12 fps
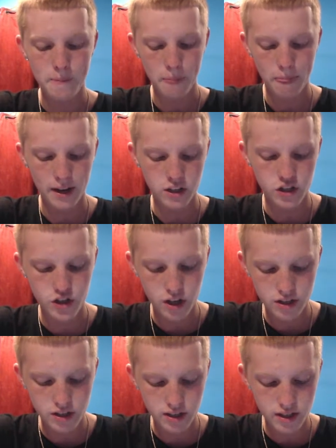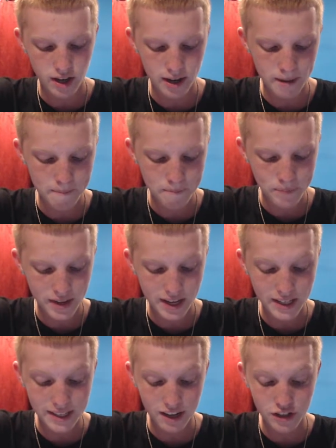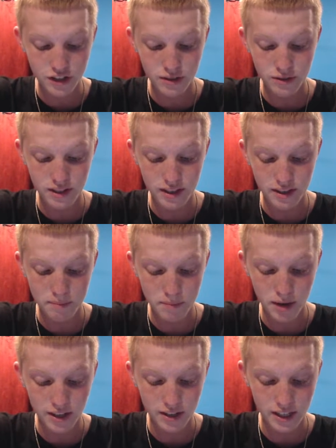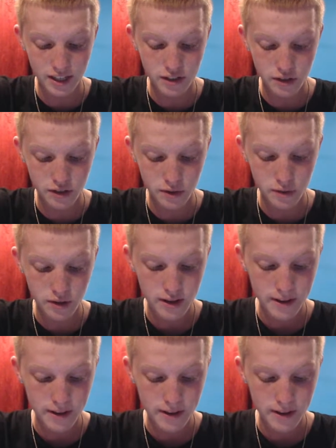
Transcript: there just in time. He's actually using a Miner deck too.